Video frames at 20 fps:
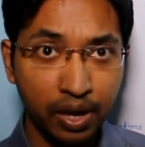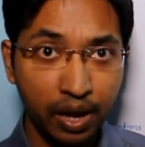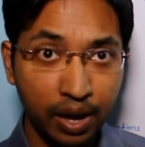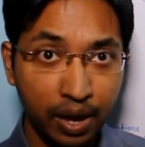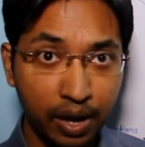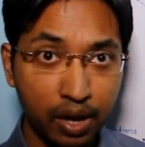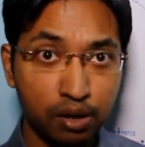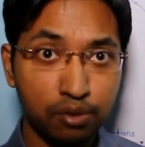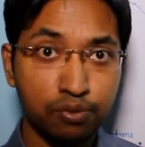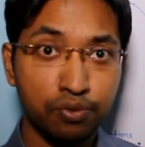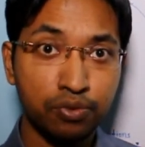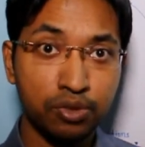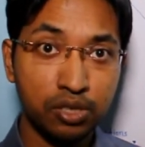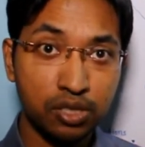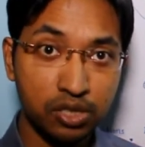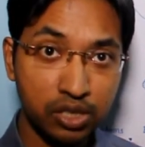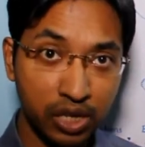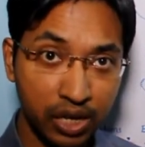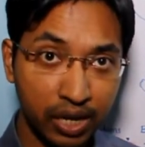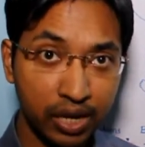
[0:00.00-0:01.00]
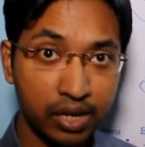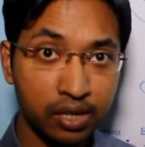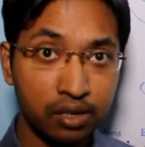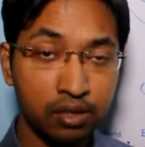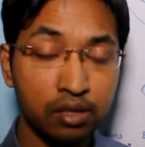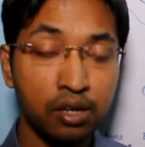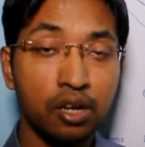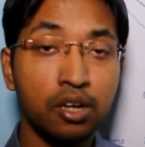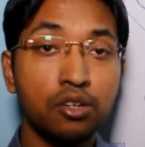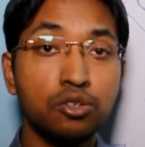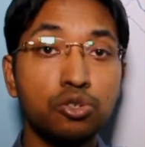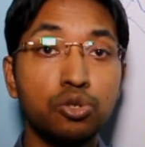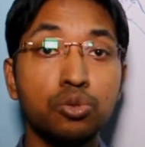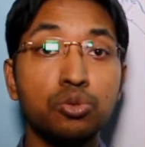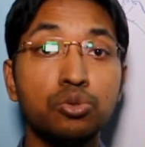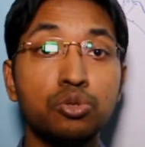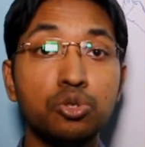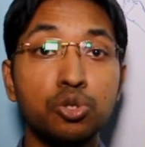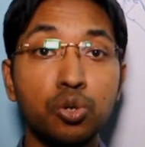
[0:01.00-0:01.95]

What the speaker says: have 10 to